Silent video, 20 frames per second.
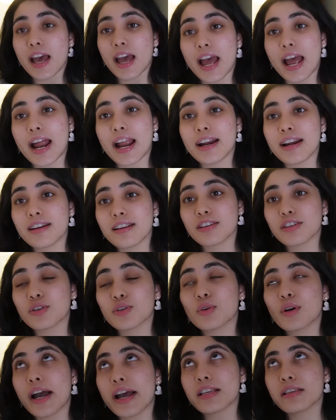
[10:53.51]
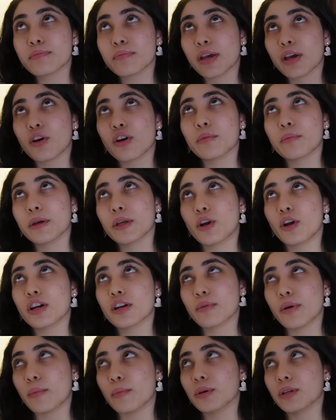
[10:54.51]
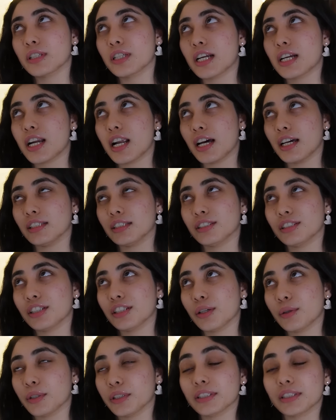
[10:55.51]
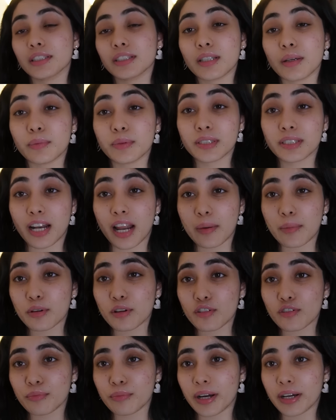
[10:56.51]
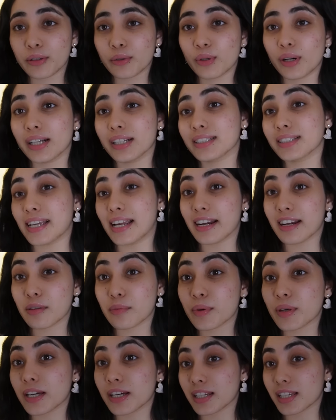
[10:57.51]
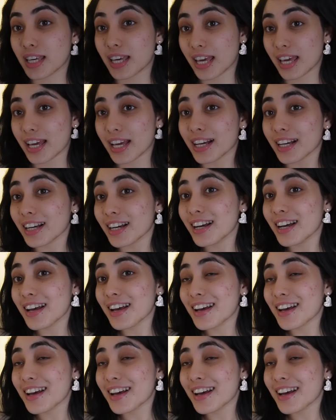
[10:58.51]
And you guys may or may not remember that last year there was this subscriber of mine who had sent me a cake.